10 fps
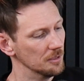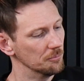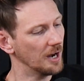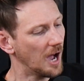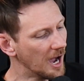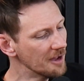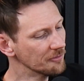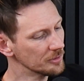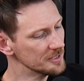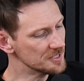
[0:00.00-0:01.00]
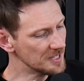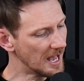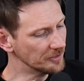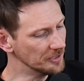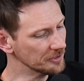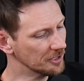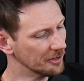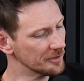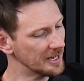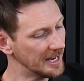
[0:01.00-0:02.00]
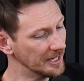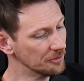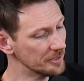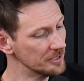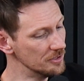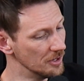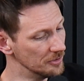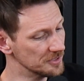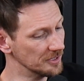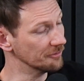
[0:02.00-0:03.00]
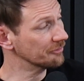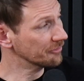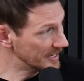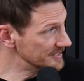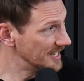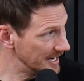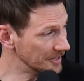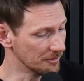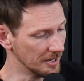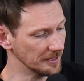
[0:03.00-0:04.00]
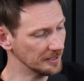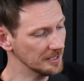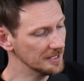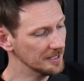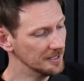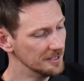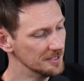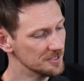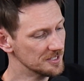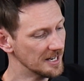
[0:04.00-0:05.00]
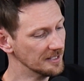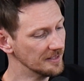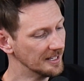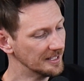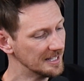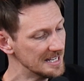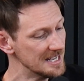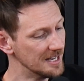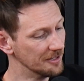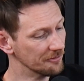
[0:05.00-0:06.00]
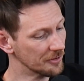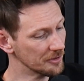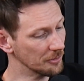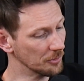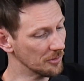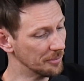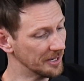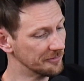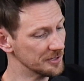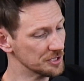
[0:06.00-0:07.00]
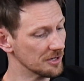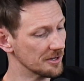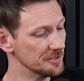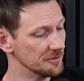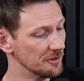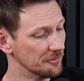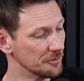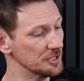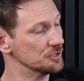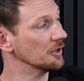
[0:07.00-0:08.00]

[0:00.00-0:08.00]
But Ivor and Sally uncovered handwritten notes in Fred's handwriting stating that he and Verna were the beneficiaries for each